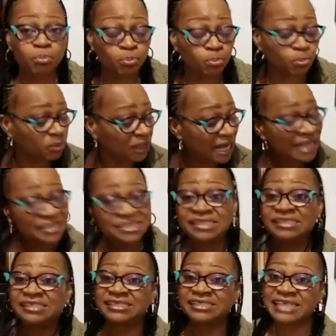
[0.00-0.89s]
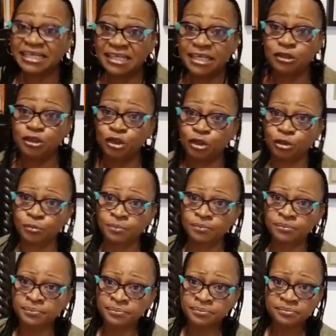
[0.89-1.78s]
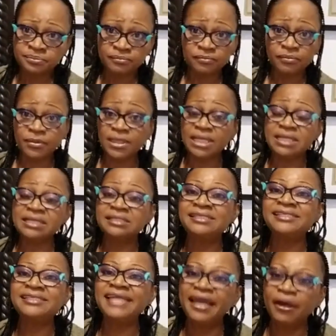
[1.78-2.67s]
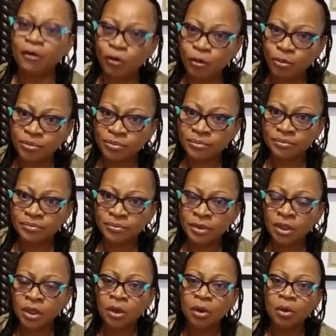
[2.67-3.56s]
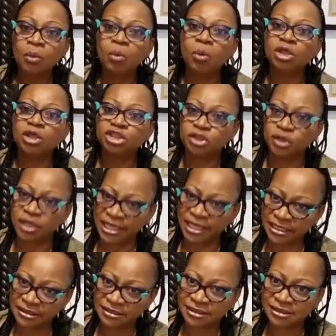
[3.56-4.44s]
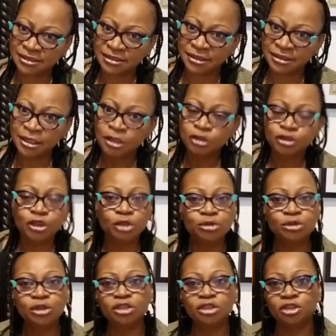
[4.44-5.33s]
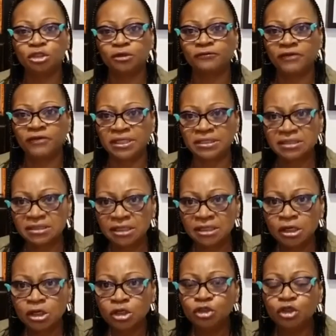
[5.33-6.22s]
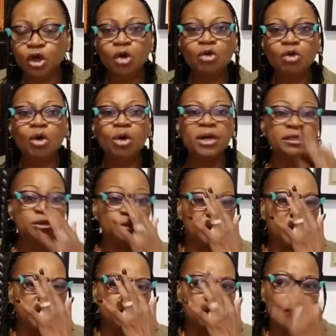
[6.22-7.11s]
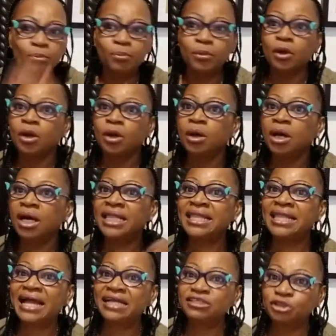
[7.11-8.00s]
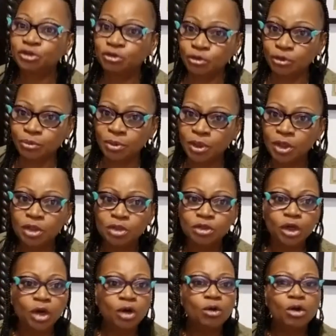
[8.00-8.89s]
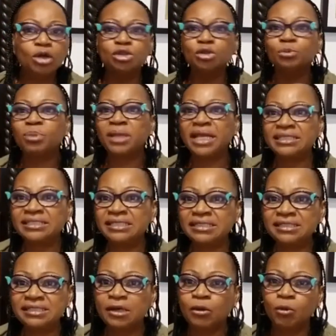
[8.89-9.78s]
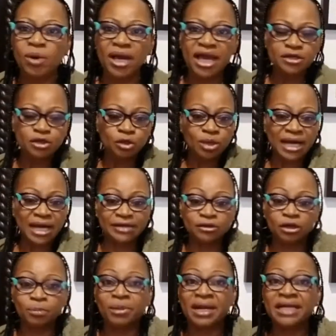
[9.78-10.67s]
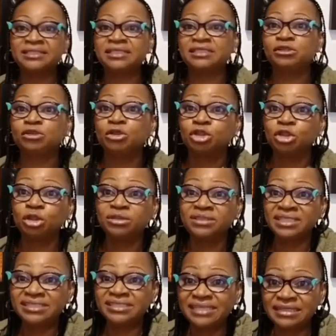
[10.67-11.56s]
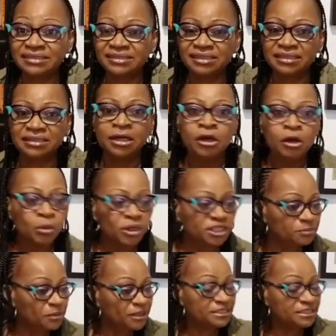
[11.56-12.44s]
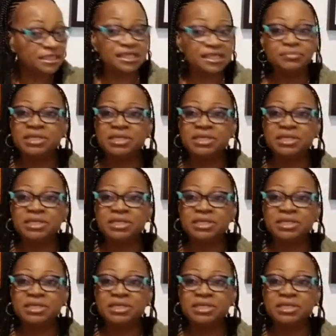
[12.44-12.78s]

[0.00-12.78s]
newscasters telling you, stay home, wash your hands, don't touch your face, don't go into a large group. Don't go to places where you cannot practice social distancing, which basically means